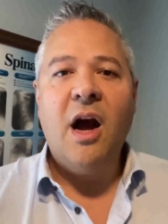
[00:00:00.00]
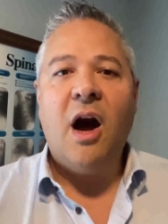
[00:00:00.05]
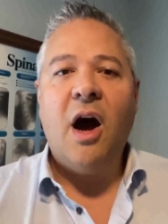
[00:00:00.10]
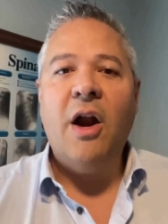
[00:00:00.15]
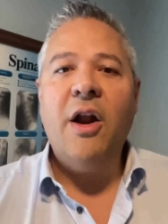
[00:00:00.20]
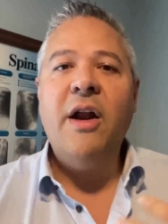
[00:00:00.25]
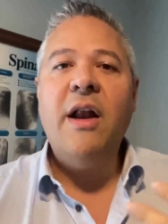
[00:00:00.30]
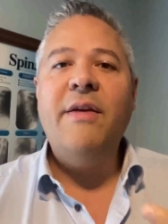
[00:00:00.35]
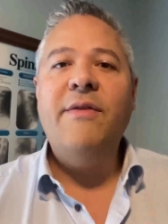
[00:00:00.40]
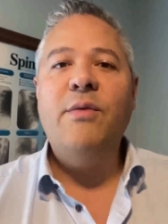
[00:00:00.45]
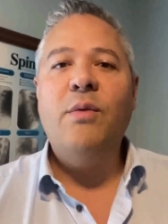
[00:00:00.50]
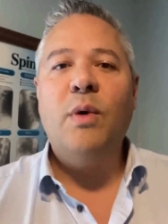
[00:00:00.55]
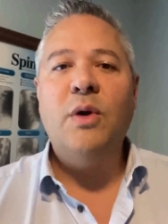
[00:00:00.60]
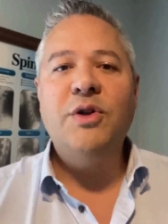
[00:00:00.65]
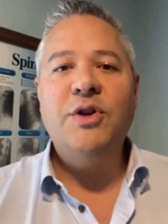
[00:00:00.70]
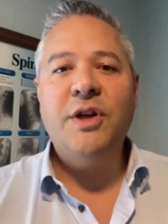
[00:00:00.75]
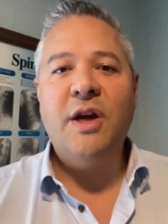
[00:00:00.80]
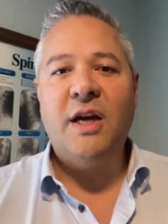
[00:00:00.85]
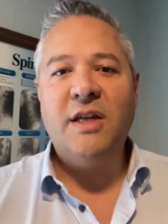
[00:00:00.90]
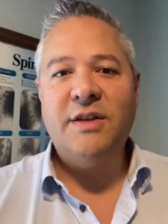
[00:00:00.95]
I don't ever
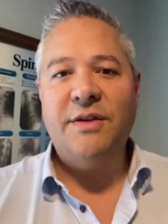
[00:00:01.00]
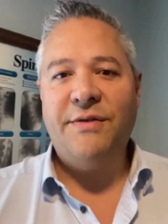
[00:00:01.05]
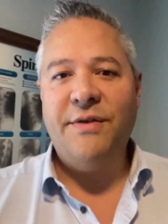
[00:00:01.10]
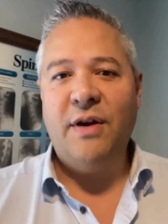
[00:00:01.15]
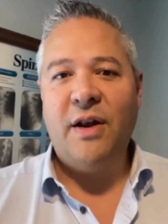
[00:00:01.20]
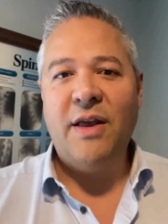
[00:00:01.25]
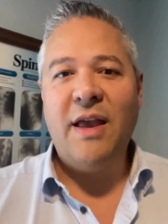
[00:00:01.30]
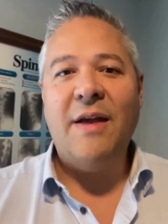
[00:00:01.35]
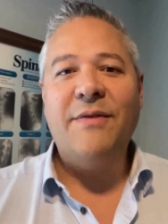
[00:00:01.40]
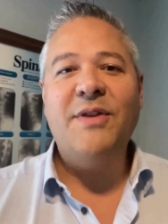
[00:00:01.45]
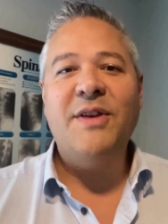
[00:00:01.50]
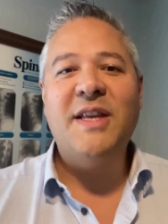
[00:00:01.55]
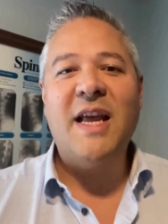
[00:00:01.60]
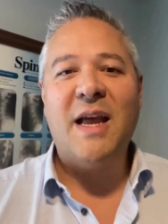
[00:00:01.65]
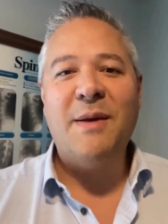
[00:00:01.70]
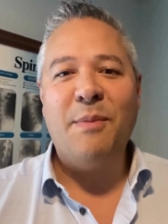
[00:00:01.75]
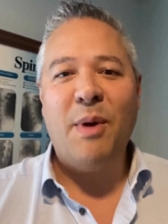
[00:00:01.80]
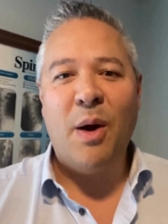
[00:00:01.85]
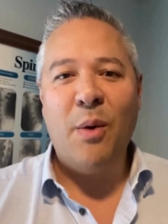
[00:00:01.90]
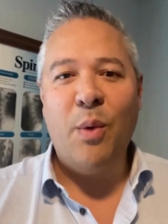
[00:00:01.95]
want you guys to feel like you have to
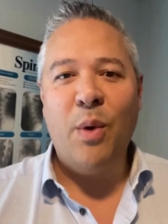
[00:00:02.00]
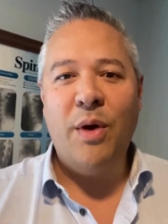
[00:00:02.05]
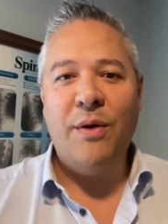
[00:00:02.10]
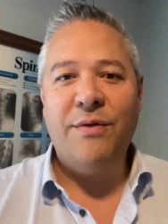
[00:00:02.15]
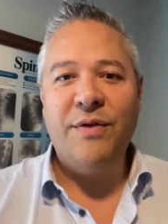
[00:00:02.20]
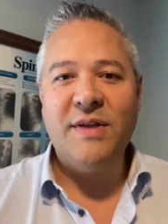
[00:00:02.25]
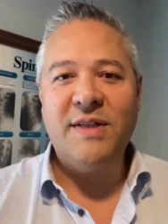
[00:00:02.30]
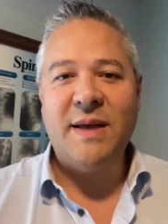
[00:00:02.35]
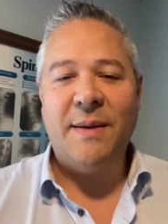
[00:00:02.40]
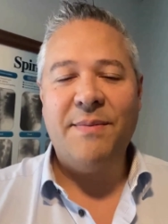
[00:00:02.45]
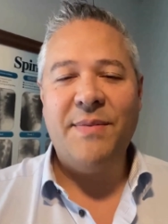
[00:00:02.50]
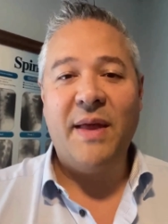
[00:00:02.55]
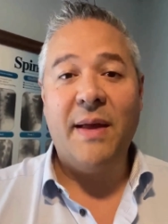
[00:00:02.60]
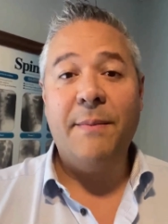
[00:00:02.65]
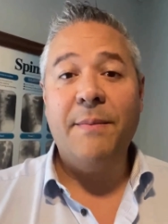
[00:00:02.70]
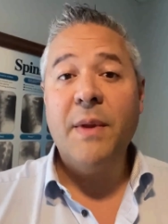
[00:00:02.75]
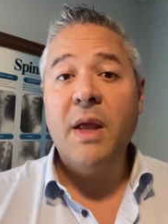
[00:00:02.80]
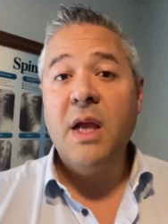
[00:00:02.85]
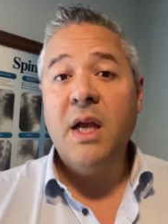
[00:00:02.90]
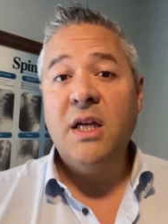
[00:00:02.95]
take my word for something.
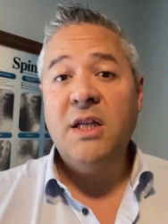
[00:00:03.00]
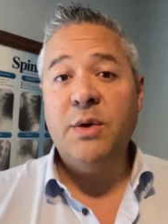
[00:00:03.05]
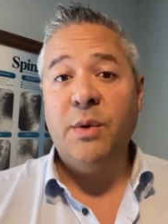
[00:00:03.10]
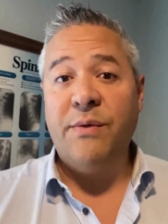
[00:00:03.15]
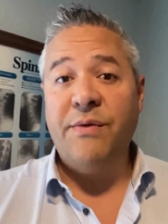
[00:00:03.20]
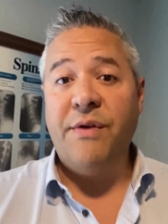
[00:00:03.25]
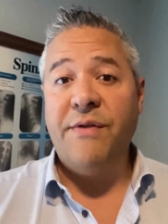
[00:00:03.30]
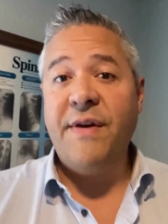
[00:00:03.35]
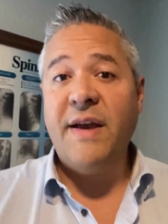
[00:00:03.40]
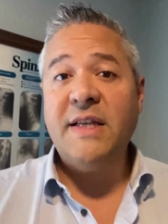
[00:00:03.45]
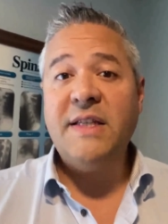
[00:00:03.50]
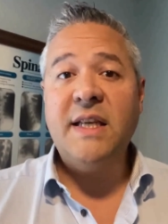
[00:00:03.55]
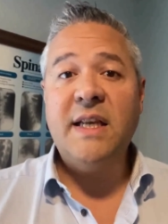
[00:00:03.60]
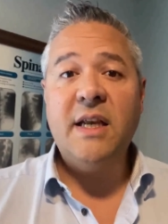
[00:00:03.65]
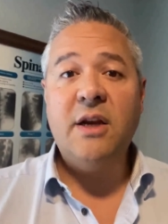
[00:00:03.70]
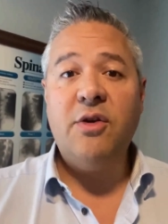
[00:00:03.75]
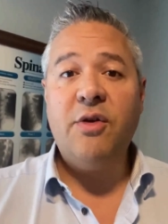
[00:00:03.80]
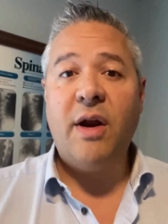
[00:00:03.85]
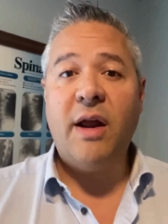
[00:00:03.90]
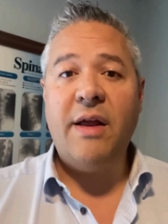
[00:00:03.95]
So we've invested
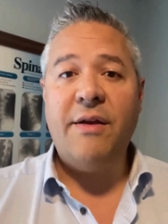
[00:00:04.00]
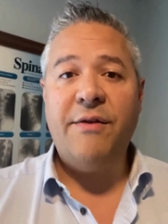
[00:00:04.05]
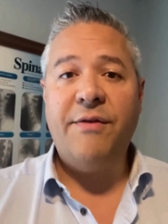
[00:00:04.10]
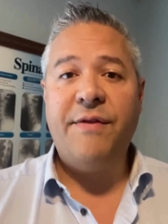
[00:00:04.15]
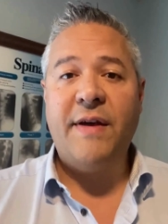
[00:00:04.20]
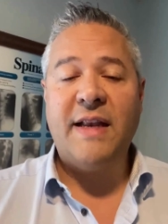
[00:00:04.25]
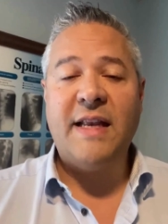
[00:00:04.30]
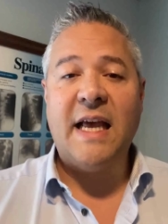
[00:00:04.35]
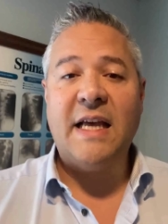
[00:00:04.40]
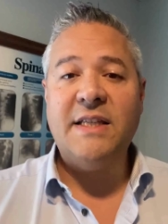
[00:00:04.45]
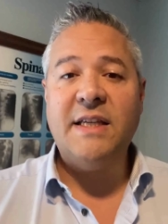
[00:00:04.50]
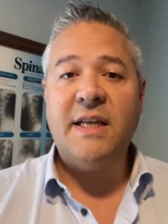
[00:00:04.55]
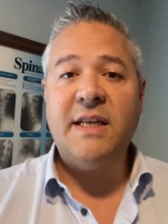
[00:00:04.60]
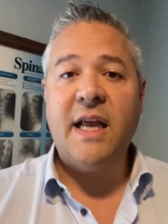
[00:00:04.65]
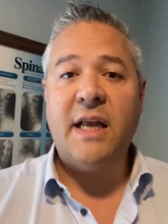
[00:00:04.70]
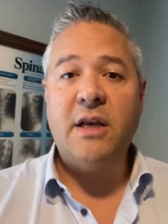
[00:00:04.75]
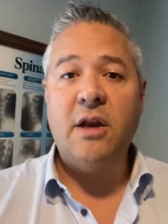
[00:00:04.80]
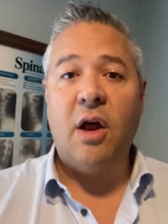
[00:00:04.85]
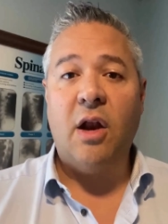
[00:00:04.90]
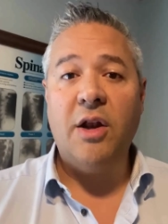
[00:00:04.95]
in great, fantastic
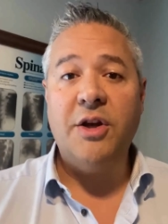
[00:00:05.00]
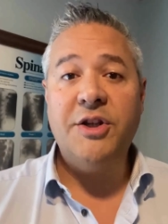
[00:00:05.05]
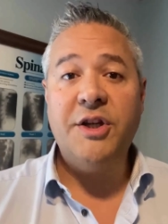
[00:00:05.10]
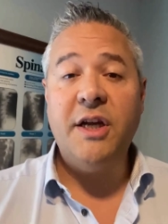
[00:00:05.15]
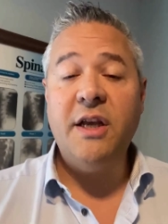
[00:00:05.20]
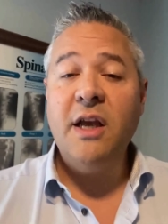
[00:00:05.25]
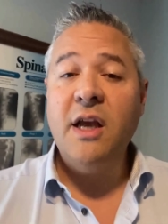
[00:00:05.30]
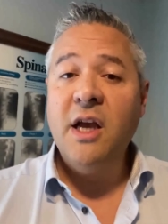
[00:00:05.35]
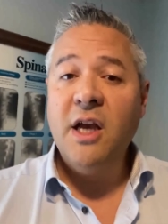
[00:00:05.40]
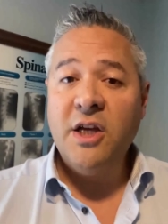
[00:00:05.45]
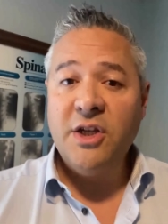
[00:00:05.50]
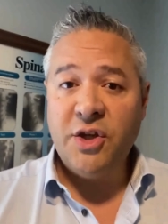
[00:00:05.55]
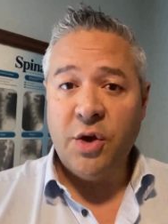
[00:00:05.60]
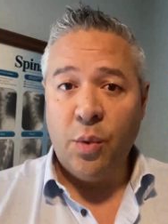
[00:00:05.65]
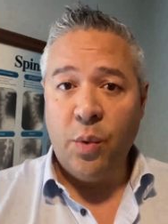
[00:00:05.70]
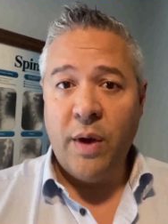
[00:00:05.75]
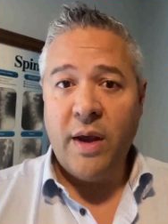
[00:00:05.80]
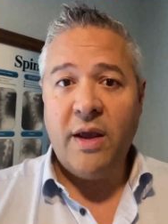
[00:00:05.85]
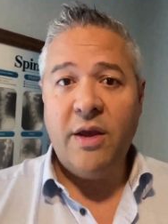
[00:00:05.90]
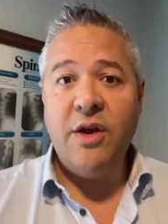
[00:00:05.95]
technology, so
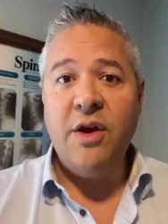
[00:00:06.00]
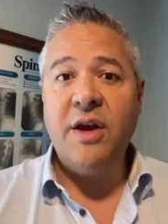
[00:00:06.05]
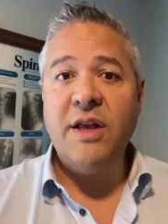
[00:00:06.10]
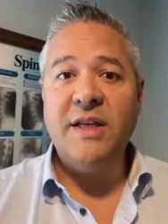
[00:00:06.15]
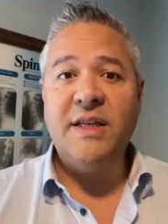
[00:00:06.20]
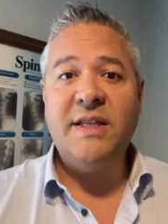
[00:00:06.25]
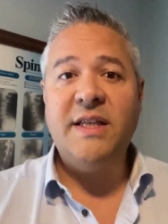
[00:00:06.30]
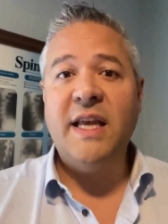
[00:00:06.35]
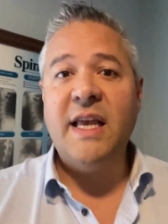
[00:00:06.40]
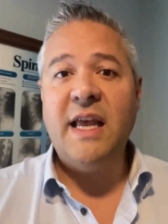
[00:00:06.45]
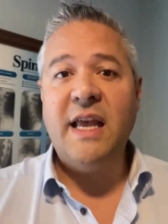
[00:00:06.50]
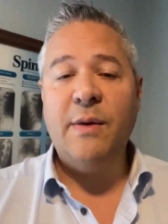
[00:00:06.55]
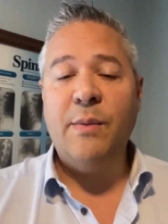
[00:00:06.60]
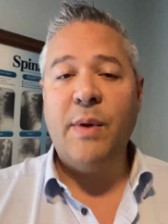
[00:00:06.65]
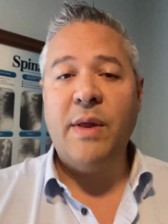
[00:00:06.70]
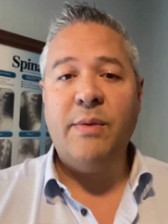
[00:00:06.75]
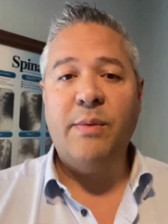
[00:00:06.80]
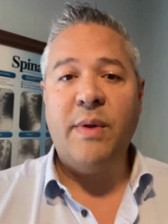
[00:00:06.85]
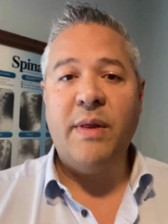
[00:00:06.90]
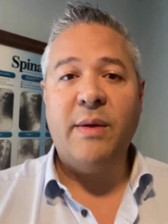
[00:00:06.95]
you can see
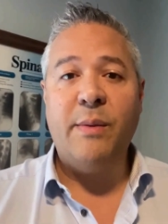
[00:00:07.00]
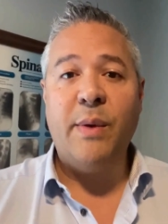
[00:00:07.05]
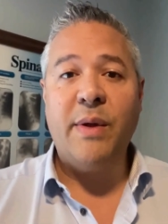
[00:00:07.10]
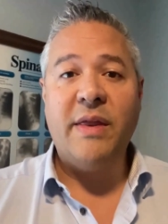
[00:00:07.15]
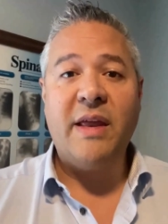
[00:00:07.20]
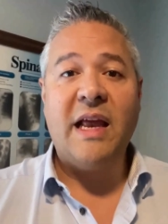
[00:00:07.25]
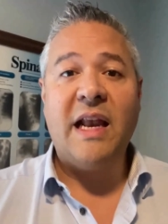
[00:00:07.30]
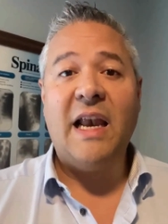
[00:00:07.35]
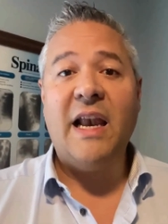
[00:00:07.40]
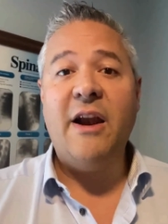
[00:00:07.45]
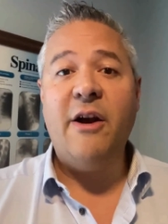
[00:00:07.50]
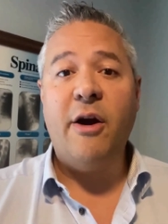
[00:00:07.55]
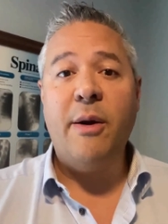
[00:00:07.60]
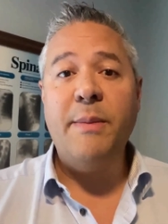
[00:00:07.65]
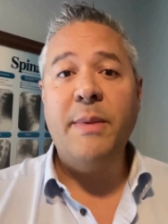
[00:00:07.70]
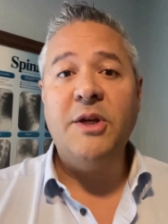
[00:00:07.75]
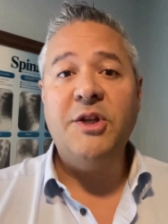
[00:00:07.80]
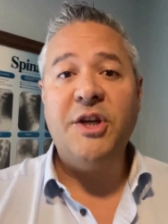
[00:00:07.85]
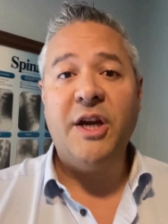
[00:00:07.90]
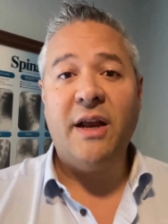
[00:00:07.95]
with clear
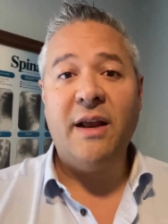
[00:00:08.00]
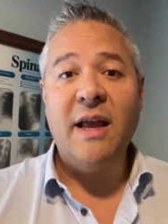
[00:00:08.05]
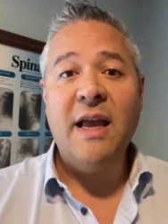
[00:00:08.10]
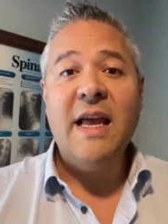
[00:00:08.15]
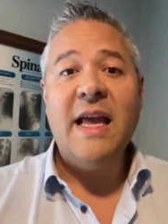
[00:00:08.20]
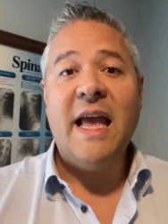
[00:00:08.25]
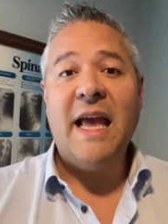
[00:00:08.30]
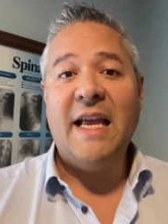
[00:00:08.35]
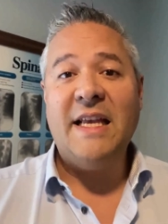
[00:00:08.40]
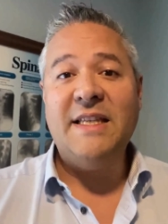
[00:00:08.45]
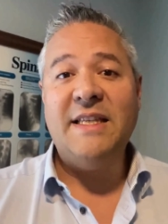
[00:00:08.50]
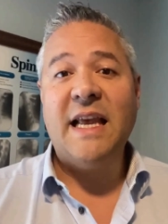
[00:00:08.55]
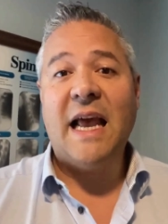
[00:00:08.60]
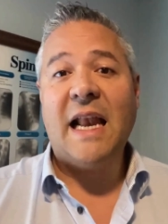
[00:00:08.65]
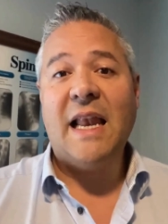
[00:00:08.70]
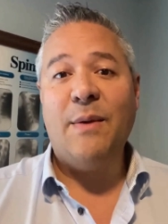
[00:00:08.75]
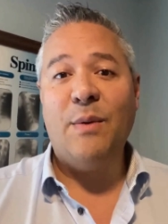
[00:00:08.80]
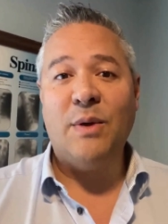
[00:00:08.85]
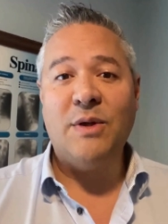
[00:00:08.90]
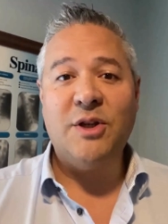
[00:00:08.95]
imaging
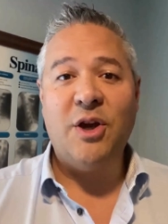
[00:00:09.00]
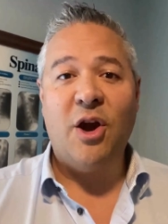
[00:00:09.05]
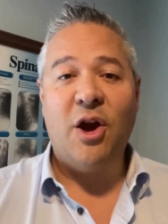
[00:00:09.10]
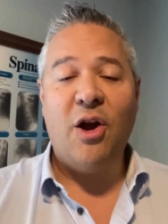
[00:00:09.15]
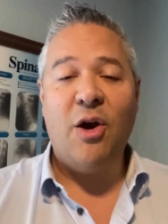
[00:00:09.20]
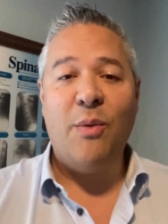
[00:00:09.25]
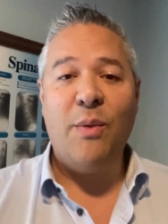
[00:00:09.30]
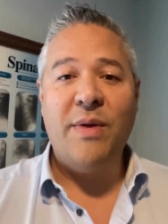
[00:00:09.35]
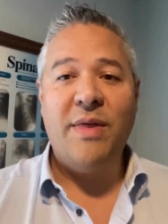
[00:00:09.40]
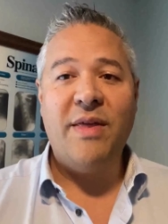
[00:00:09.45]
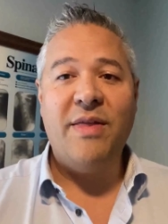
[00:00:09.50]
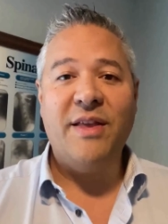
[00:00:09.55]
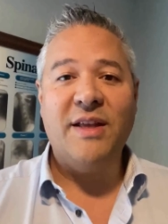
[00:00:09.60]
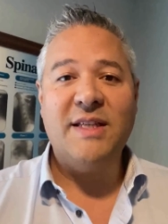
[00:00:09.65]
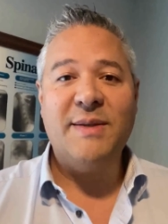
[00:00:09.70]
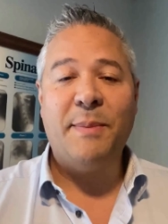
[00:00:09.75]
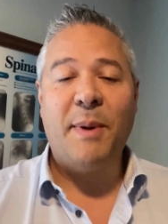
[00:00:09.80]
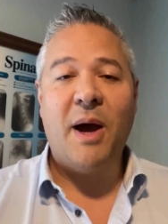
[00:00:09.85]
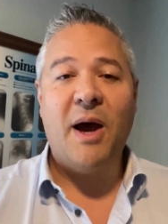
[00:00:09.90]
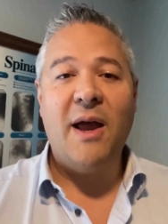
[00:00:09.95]
exactly what's going on within the
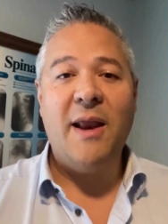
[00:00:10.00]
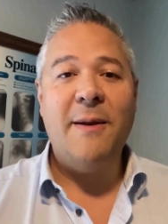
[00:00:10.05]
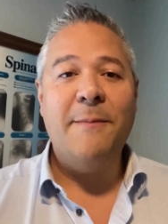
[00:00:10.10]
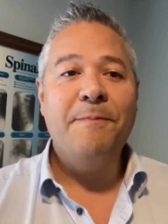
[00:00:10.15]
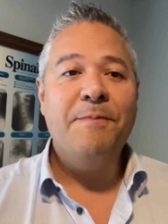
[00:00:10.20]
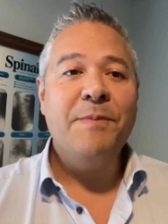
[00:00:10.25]
spine.